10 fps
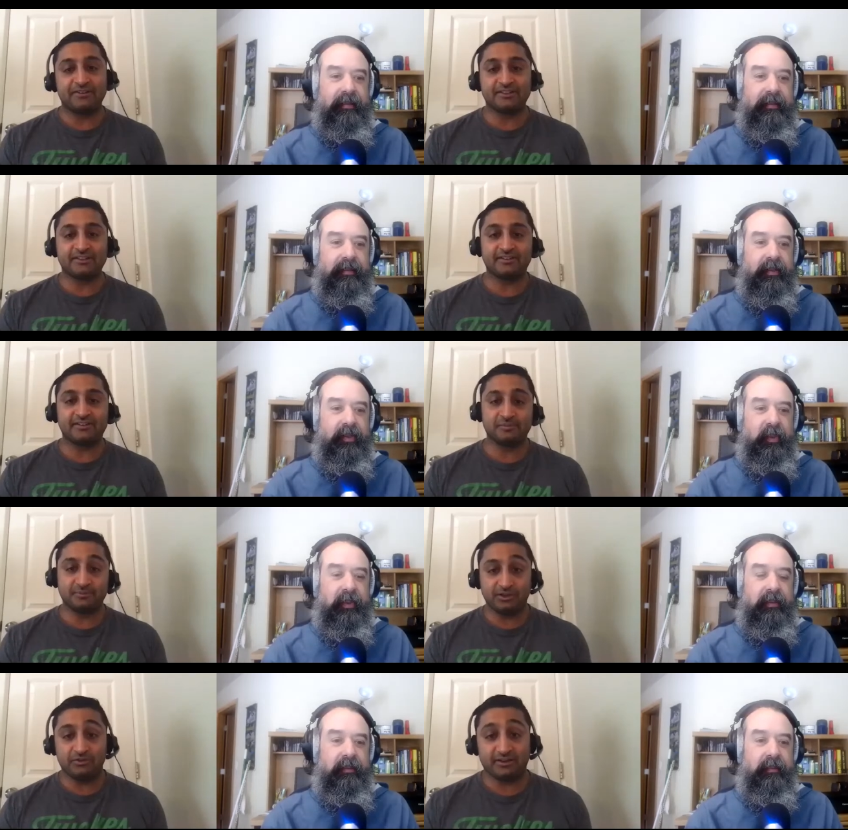Speaker 1: that
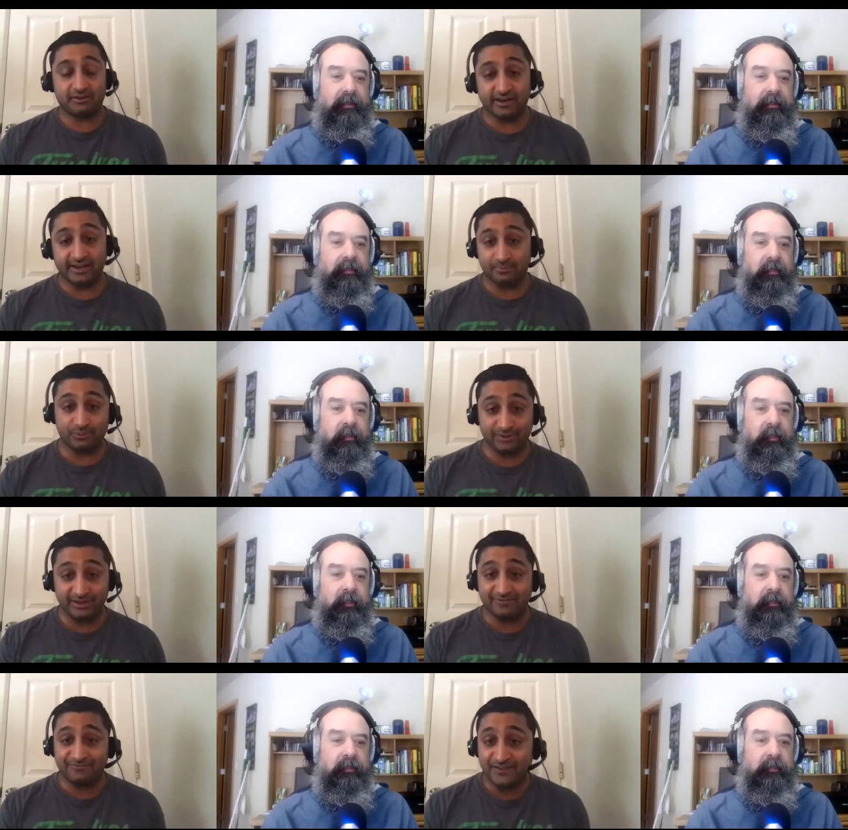you can create a pretty
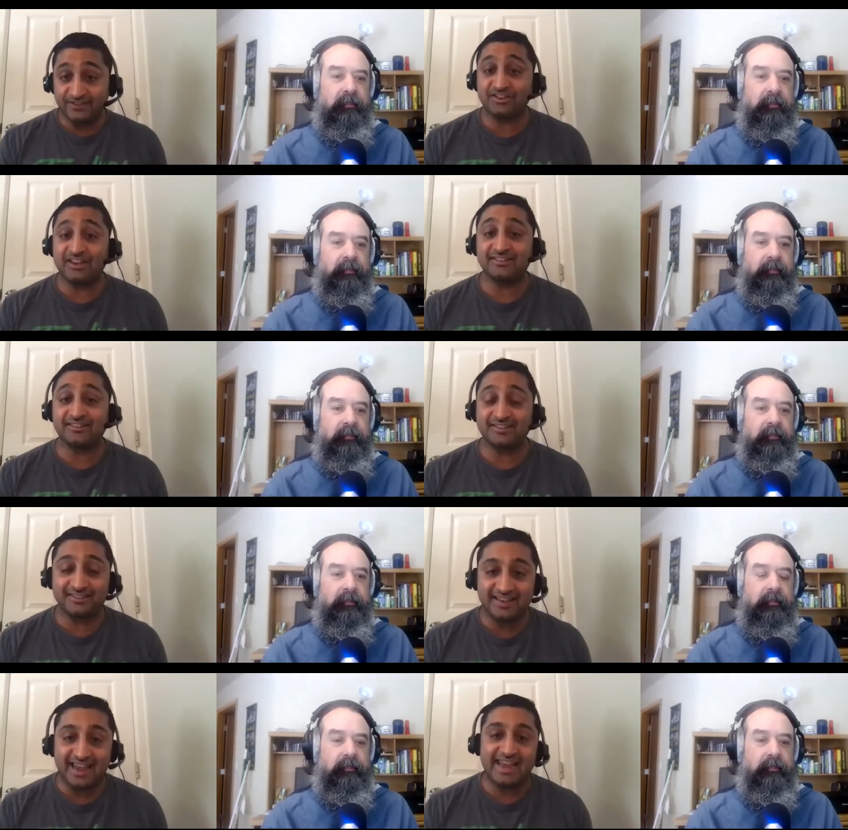efficient
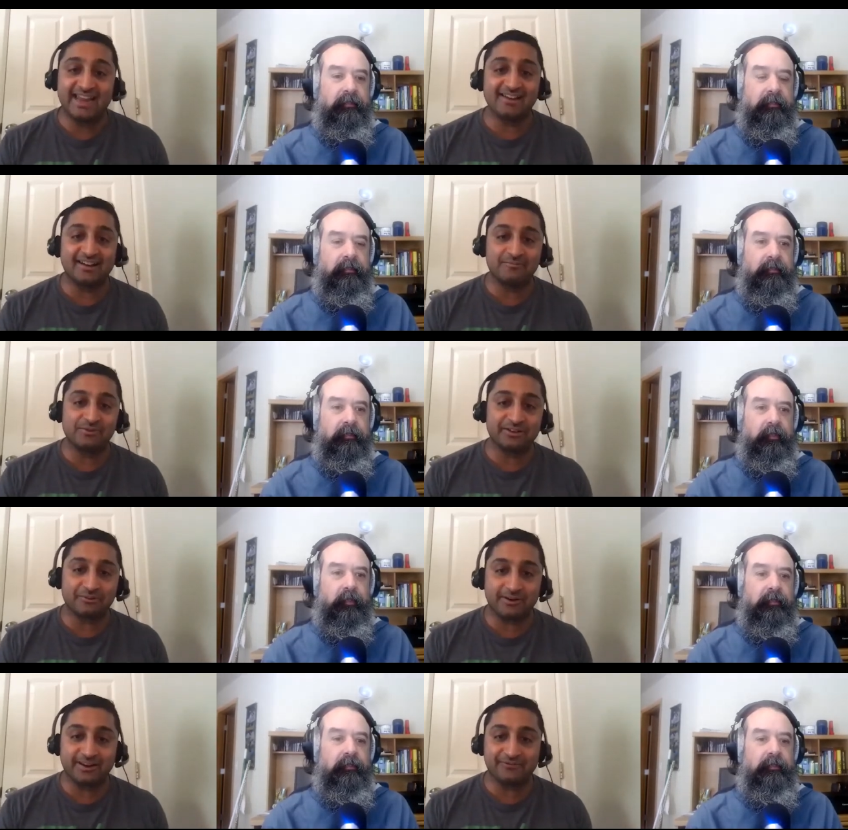day when you're
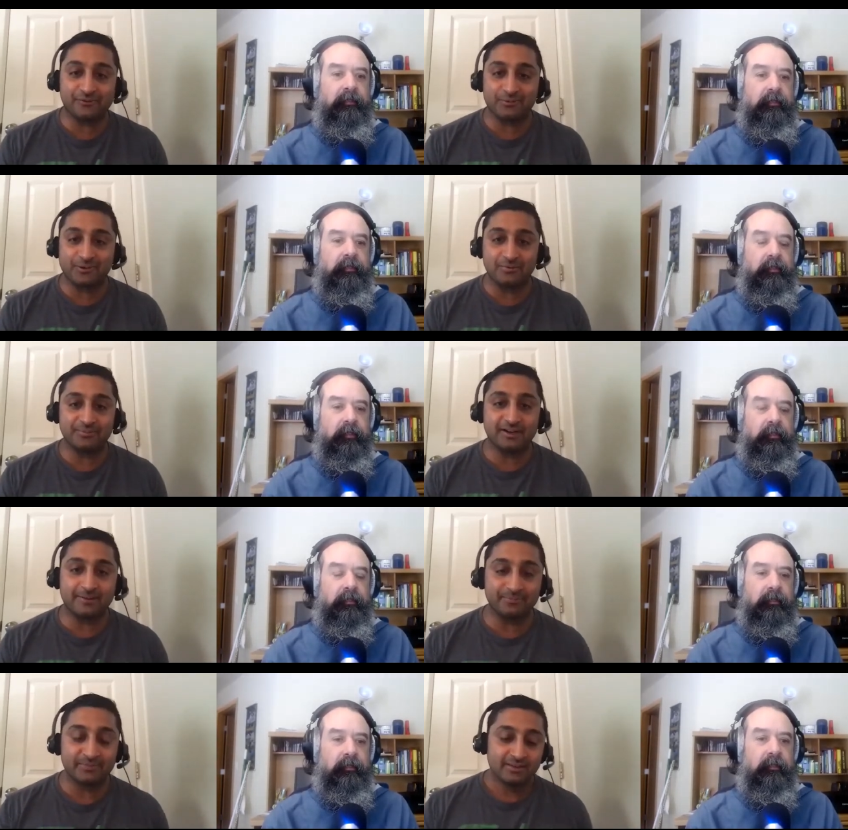working from home
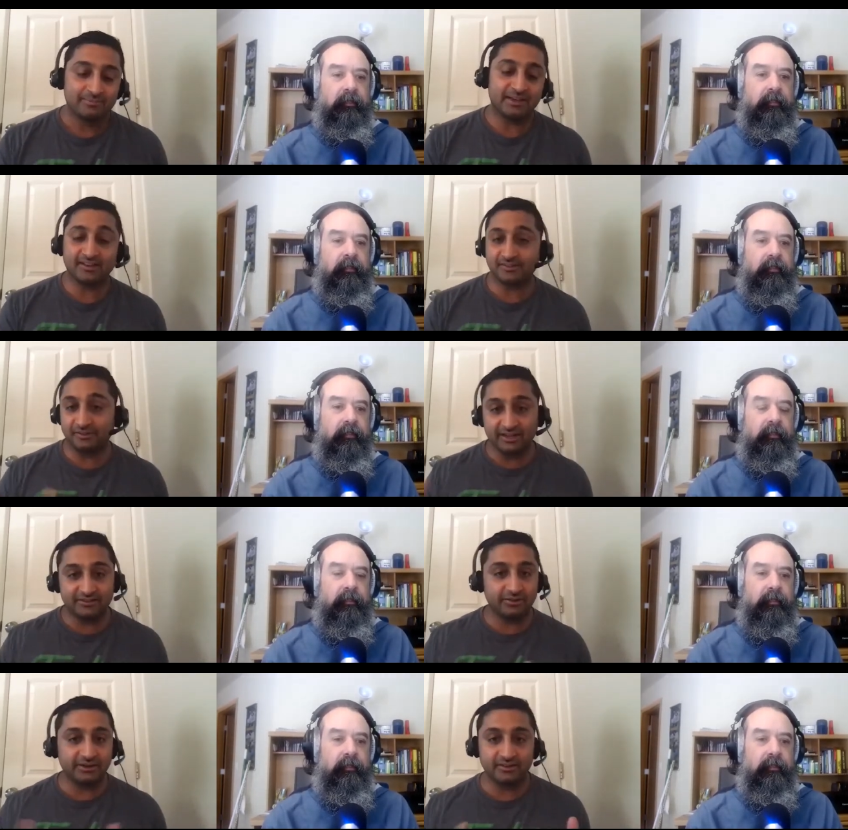because you're not
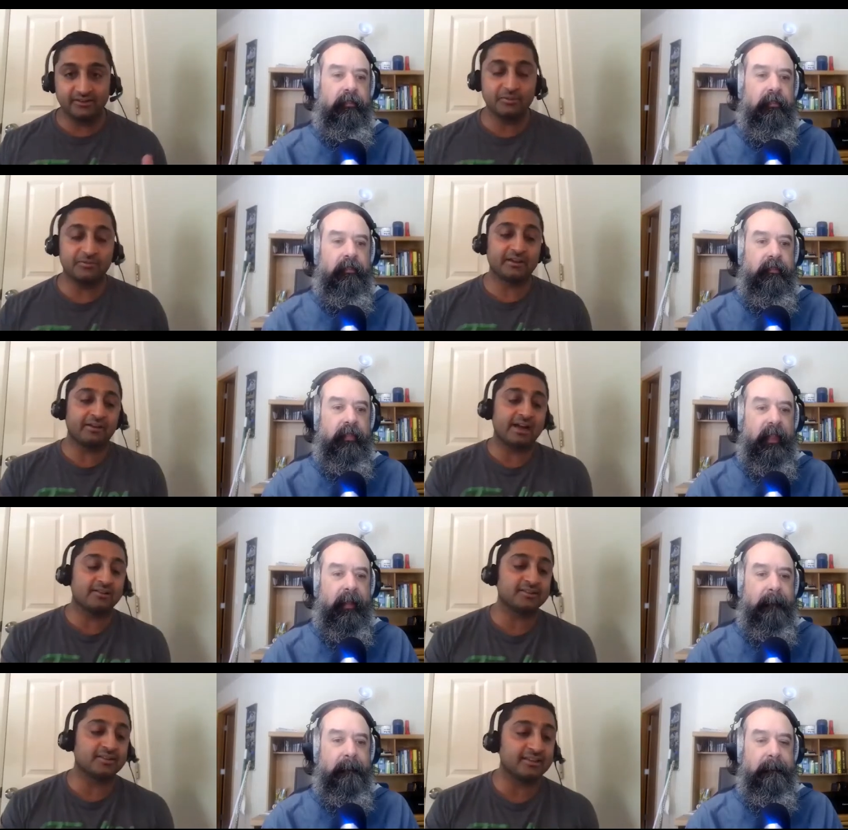doing all this moving around.
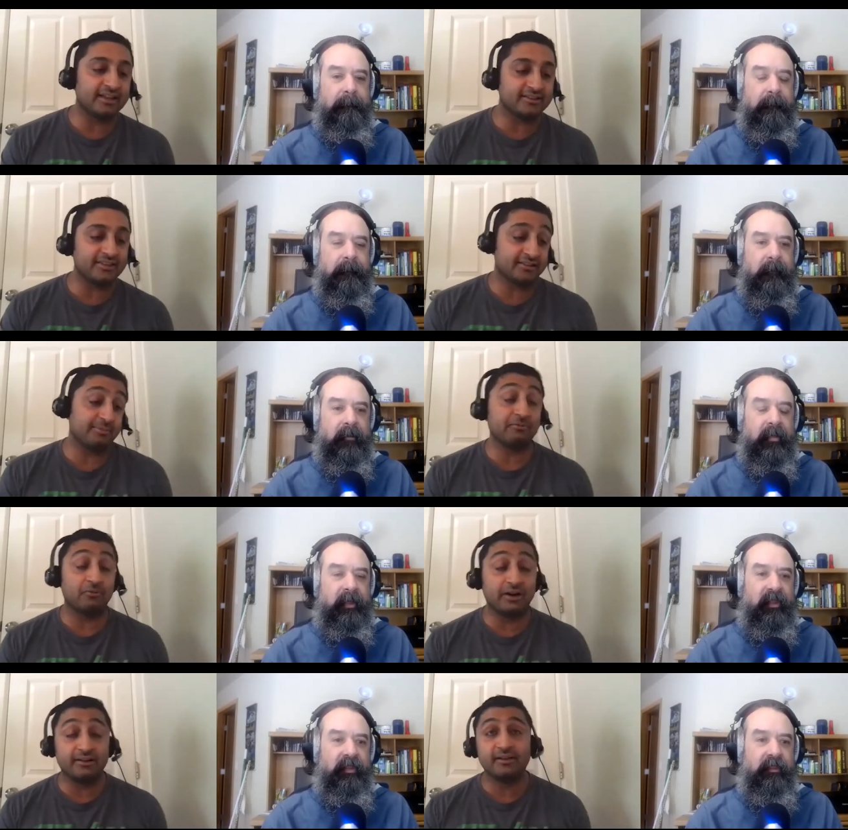So that's been
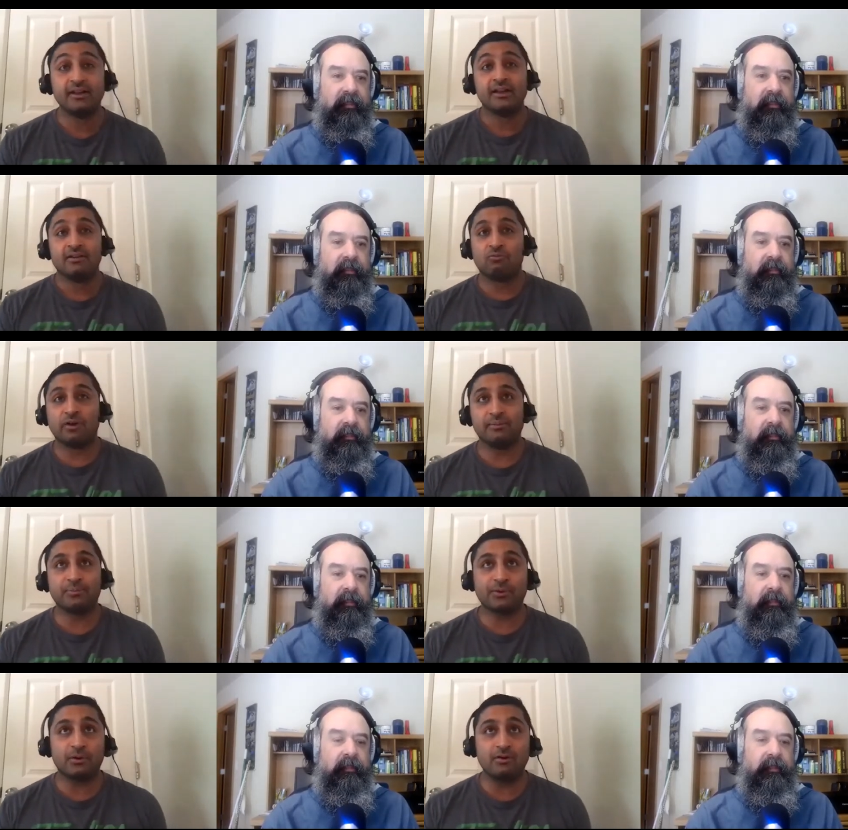one
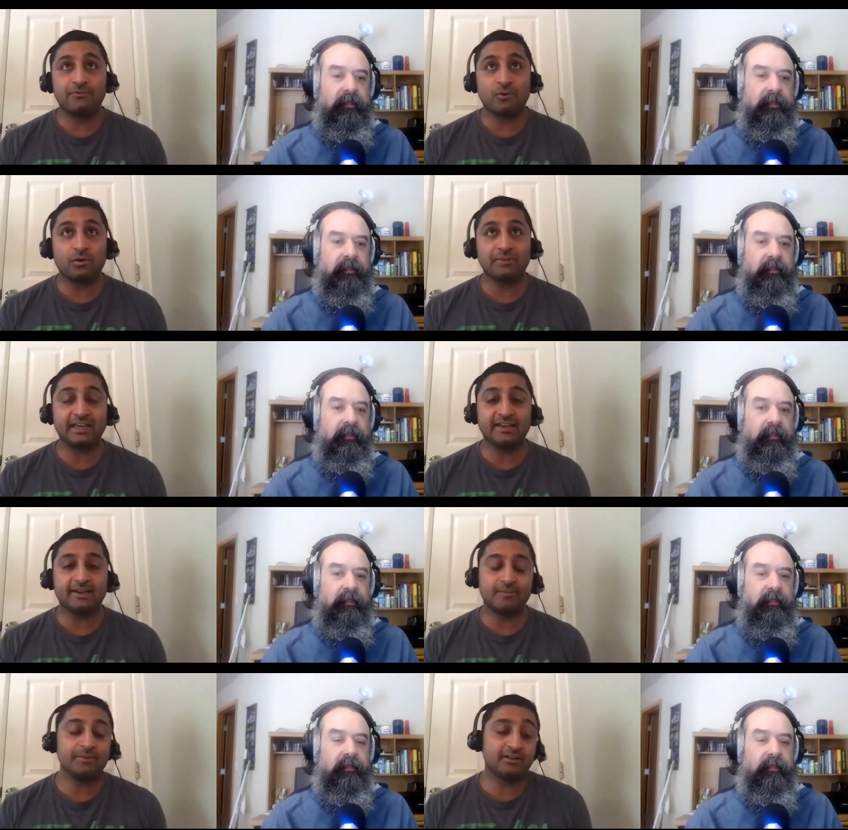pro for me.
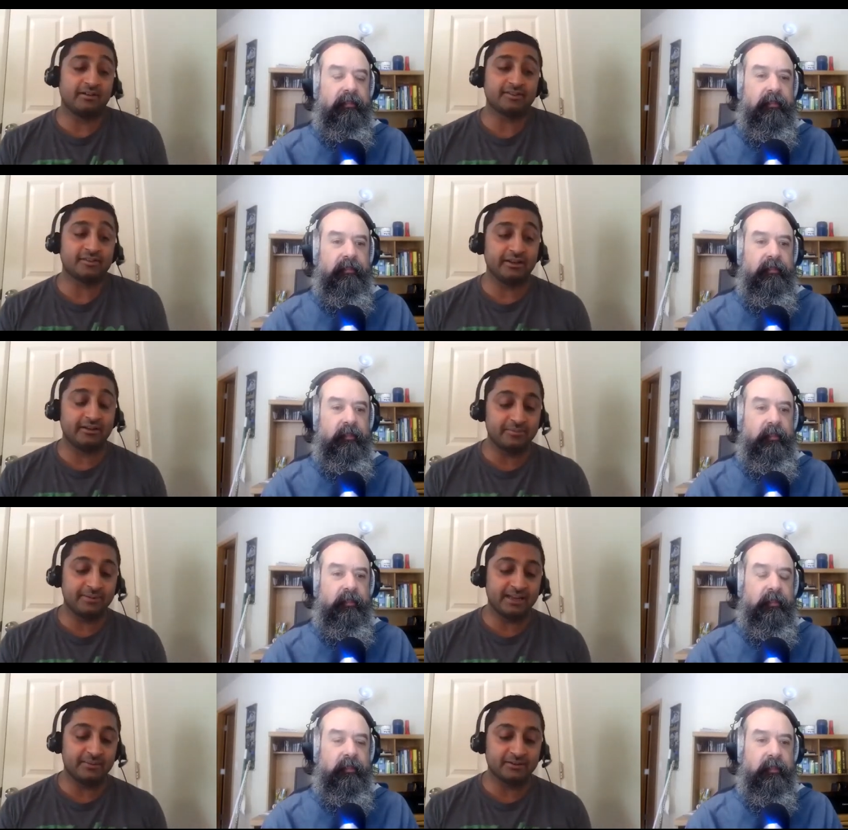And also, you know, I've been
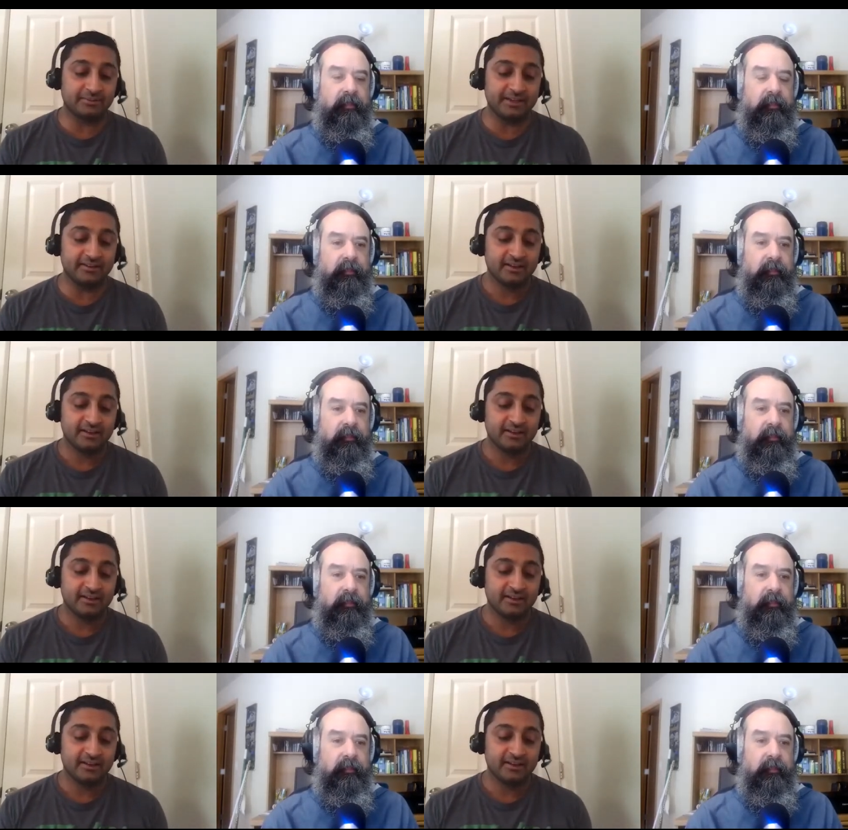able to be